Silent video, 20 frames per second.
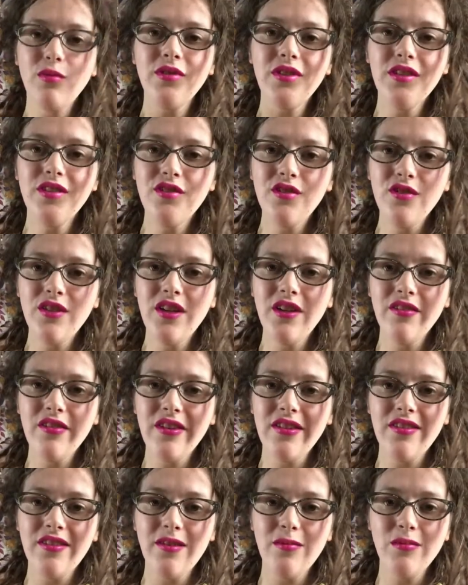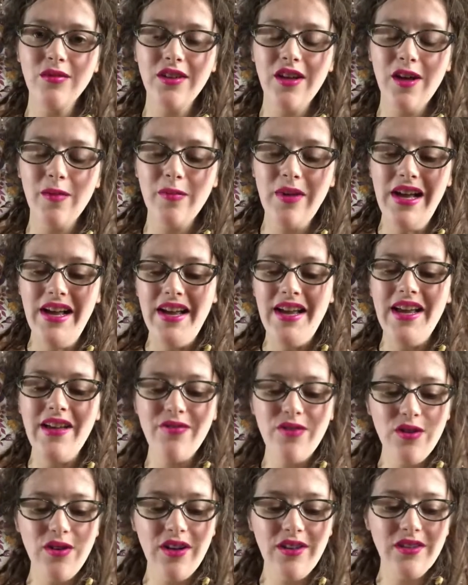please do give it a thumbs up.
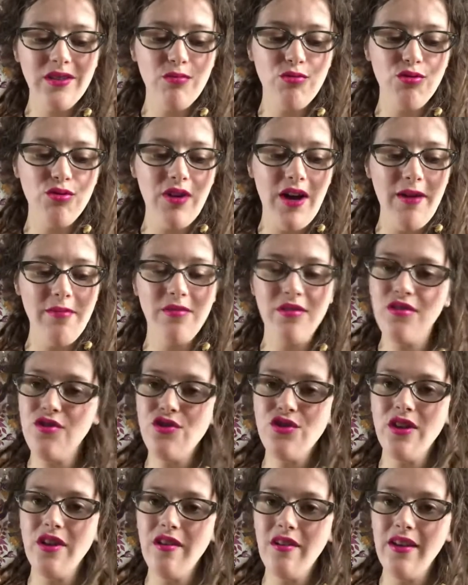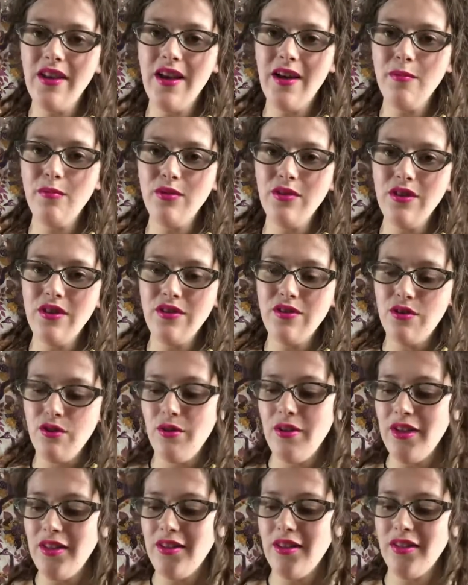If you're not subscribed to this channel yet, please do
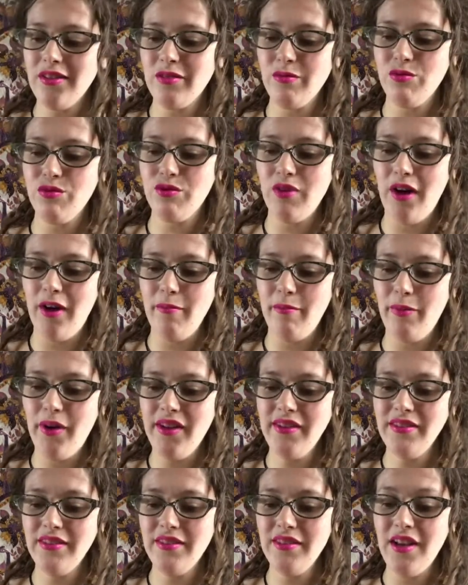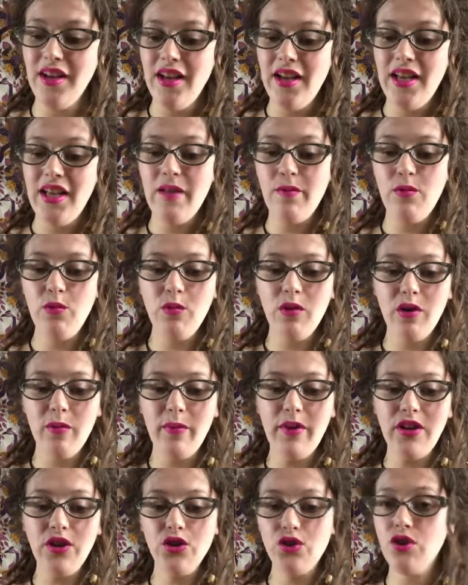hit that subscribe button. If you want to
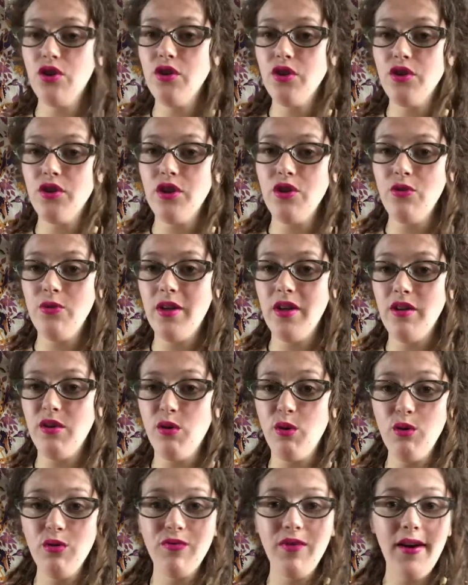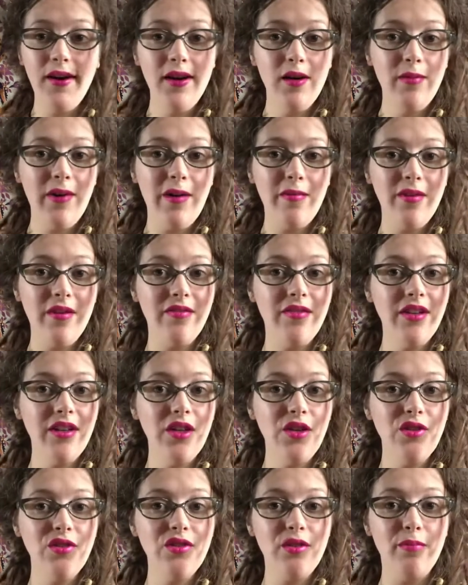make sure that you get notified about my
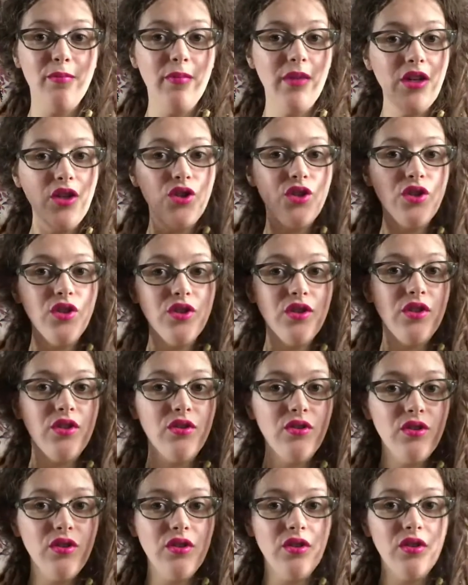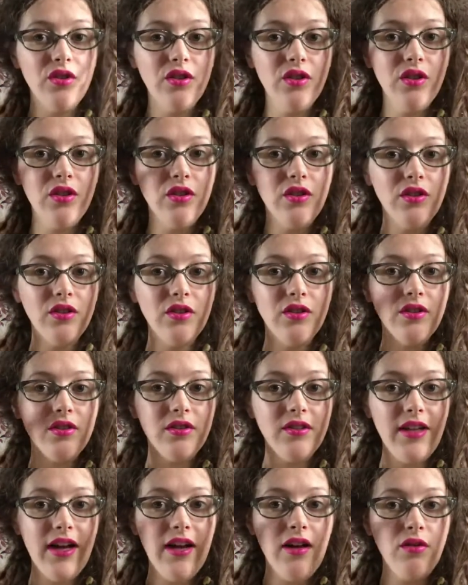videos, make sure that the little
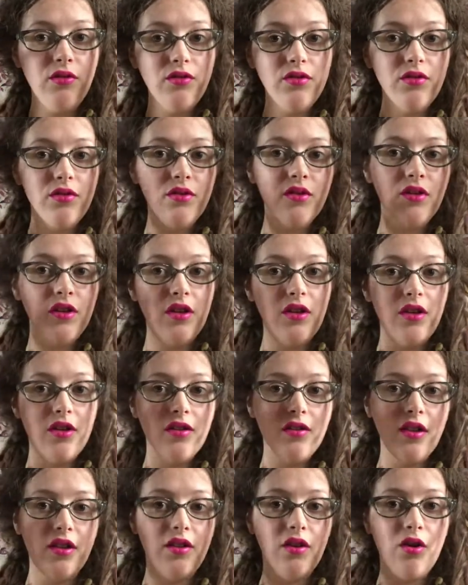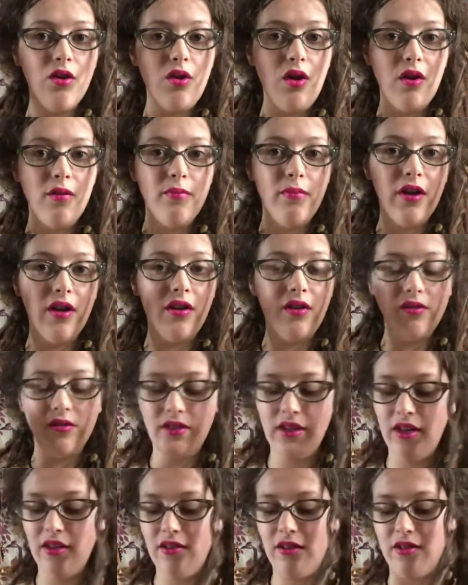sounds, that the alarm bell
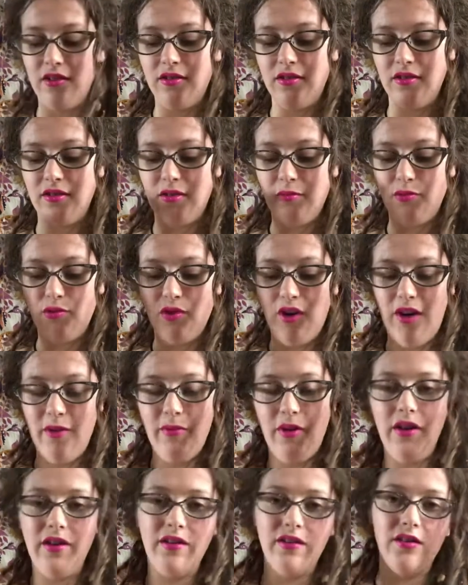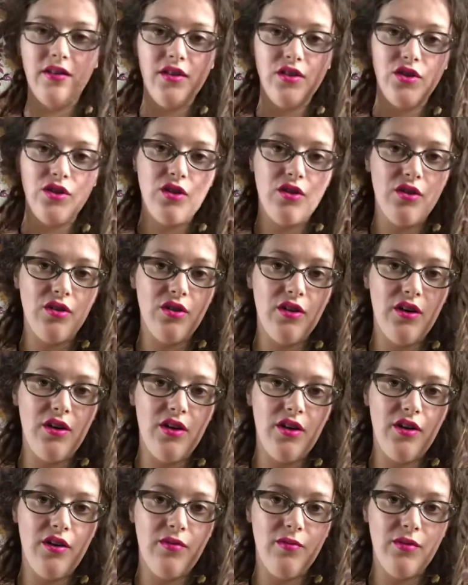down next to the subscribe button is turned
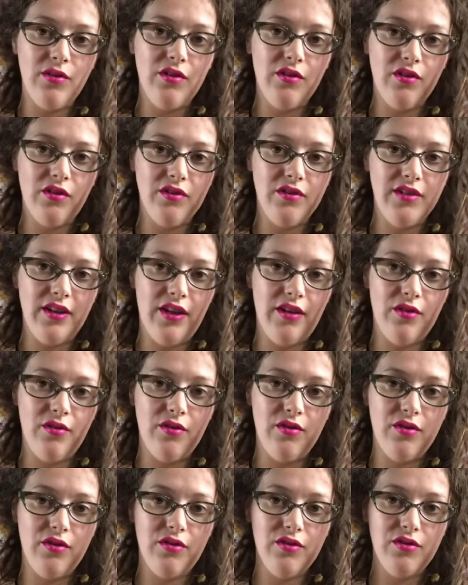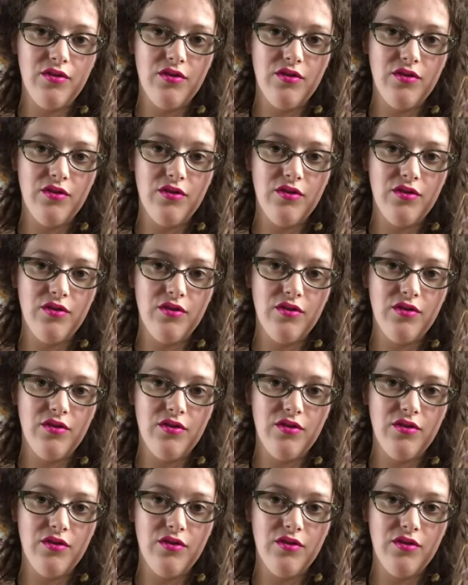on with the little sound